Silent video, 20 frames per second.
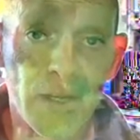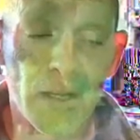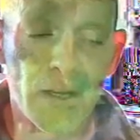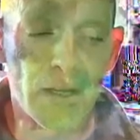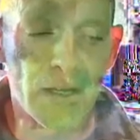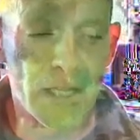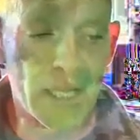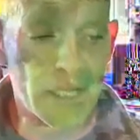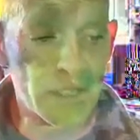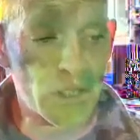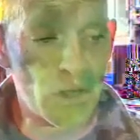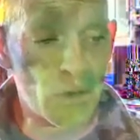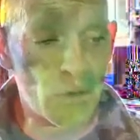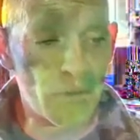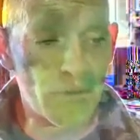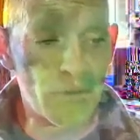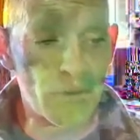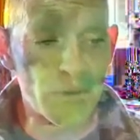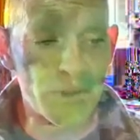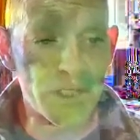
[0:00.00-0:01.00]
Let go of
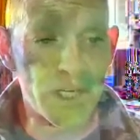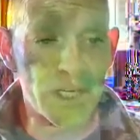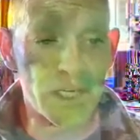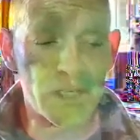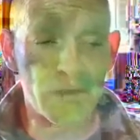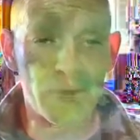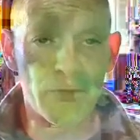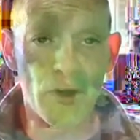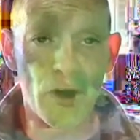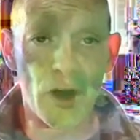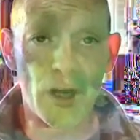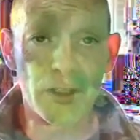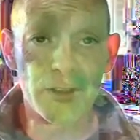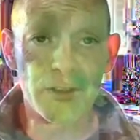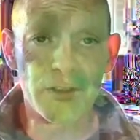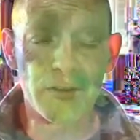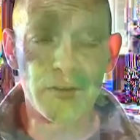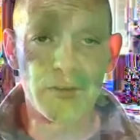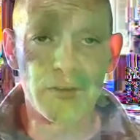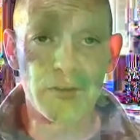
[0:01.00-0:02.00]
those negative thoughts.
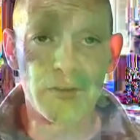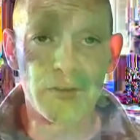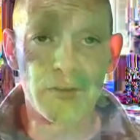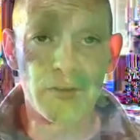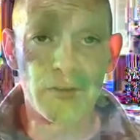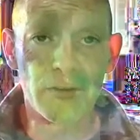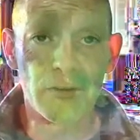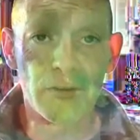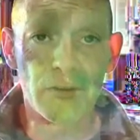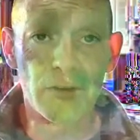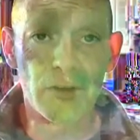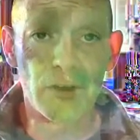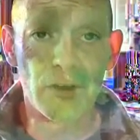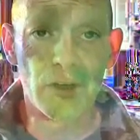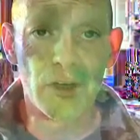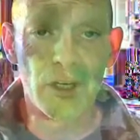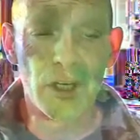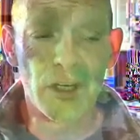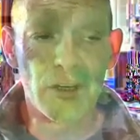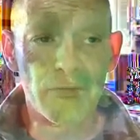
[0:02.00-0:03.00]

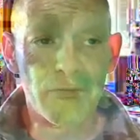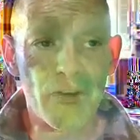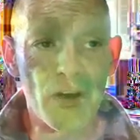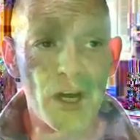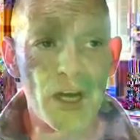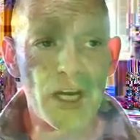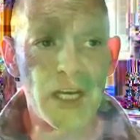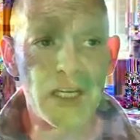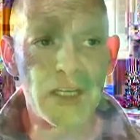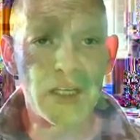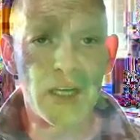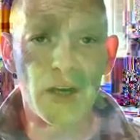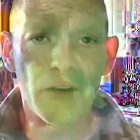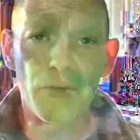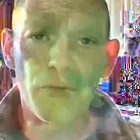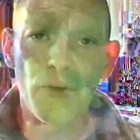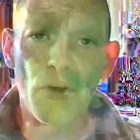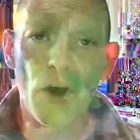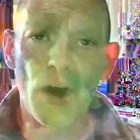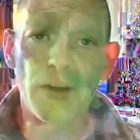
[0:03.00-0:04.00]
Find a
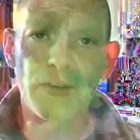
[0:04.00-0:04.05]
thought